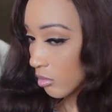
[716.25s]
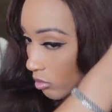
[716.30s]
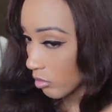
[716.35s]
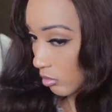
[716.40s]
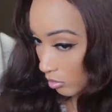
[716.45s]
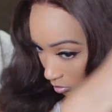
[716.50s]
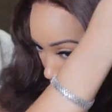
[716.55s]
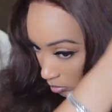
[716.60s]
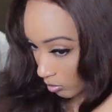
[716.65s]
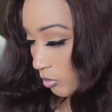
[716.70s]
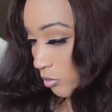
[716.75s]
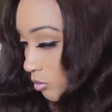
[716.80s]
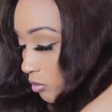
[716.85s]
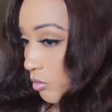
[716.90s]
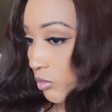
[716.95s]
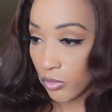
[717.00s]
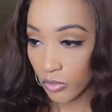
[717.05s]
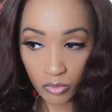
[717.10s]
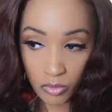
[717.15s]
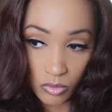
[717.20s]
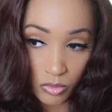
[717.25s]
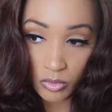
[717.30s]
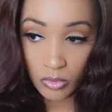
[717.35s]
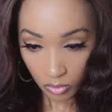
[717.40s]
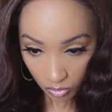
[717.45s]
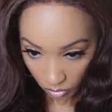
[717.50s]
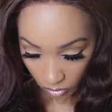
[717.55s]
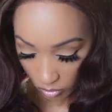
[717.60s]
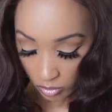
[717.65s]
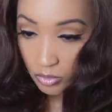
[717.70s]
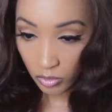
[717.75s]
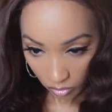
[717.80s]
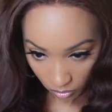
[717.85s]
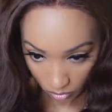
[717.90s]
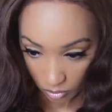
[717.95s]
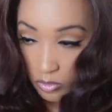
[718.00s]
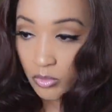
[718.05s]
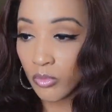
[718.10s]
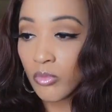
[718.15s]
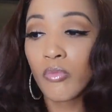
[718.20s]
You and me every
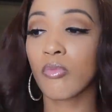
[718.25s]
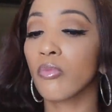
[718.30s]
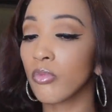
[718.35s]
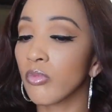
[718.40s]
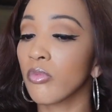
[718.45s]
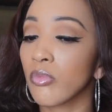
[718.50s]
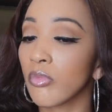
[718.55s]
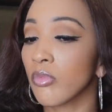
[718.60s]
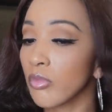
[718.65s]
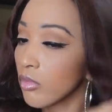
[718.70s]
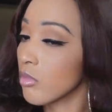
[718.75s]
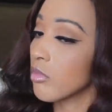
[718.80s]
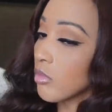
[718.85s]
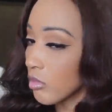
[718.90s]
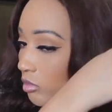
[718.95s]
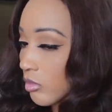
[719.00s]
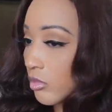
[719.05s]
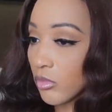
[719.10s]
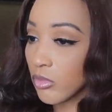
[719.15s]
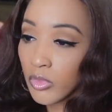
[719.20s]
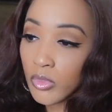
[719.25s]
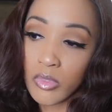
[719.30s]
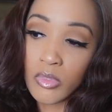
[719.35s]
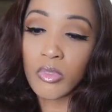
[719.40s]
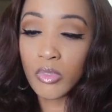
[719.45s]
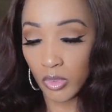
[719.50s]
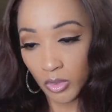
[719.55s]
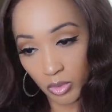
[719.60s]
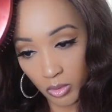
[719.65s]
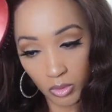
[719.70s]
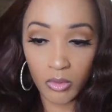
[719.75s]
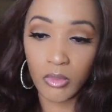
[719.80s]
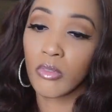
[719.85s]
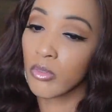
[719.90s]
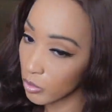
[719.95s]
night, aiming for the stars with the